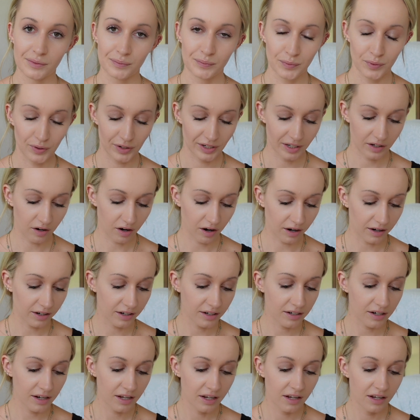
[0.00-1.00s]
more
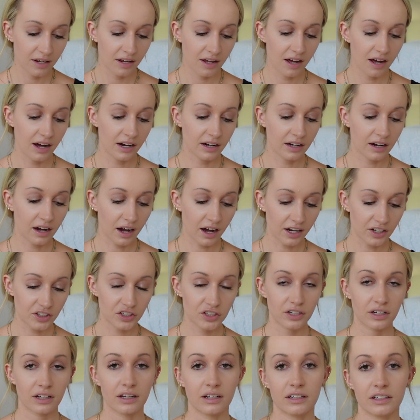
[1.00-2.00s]
card.
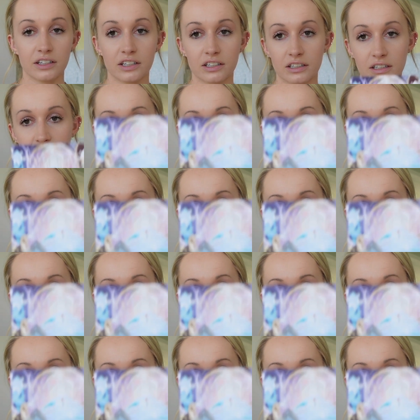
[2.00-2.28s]
Akasha, your